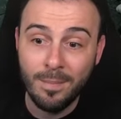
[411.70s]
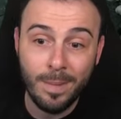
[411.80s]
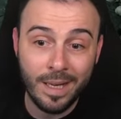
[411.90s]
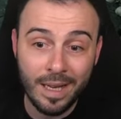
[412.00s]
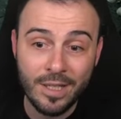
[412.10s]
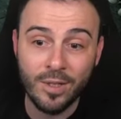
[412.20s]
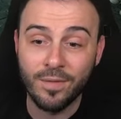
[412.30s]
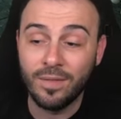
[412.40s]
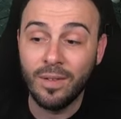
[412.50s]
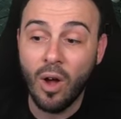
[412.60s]
because
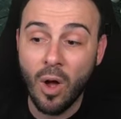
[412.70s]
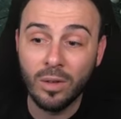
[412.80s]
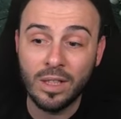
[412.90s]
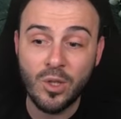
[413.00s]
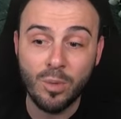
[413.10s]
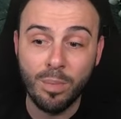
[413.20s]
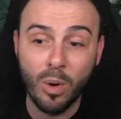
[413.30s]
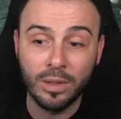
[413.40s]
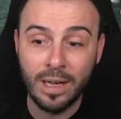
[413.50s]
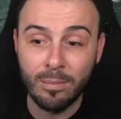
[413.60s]
of all the
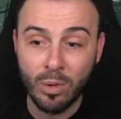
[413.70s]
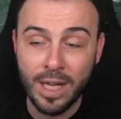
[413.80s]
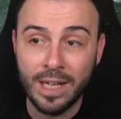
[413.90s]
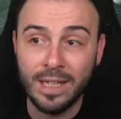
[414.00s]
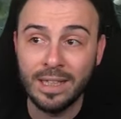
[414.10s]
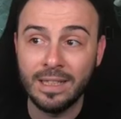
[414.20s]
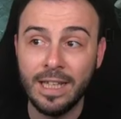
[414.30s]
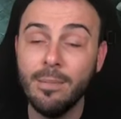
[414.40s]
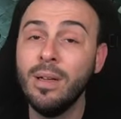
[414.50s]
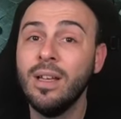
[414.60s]
support that I'm bringing in the
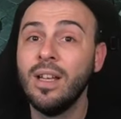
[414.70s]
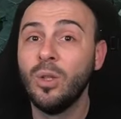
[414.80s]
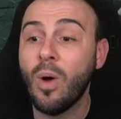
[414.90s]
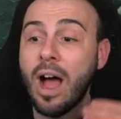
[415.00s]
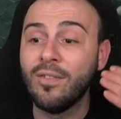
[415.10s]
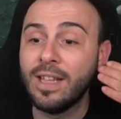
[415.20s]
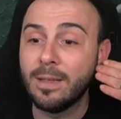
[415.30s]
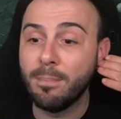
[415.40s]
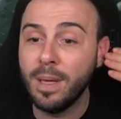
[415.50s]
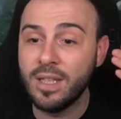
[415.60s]
team to have
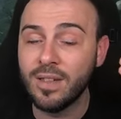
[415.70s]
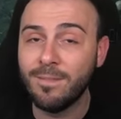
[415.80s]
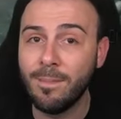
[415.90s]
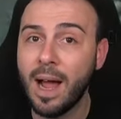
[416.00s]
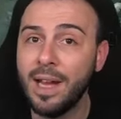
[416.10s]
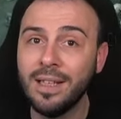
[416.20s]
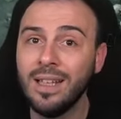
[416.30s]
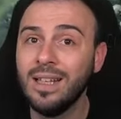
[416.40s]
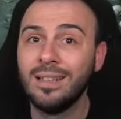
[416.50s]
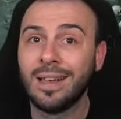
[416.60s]
that peace of mind
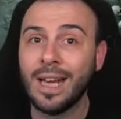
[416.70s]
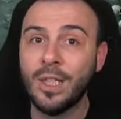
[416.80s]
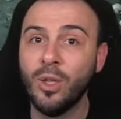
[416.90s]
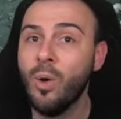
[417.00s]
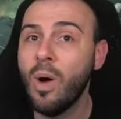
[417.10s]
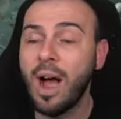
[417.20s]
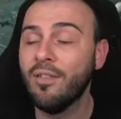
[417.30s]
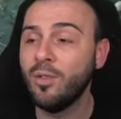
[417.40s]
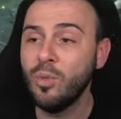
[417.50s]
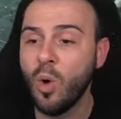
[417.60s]
that I don't
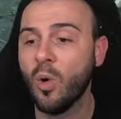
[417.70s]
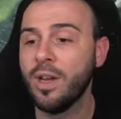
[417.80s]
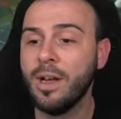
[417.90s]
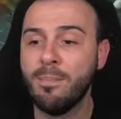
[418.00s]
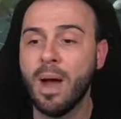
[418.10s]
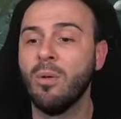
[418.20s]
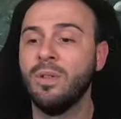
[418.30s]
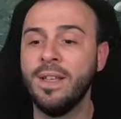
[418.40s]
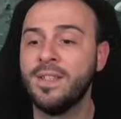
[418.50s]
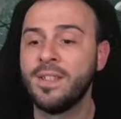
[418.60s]
have to worry about
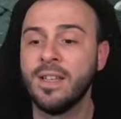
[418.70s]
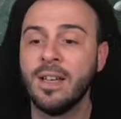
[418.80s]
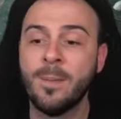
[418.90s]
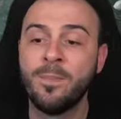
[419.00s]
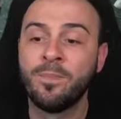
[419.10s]
this uh,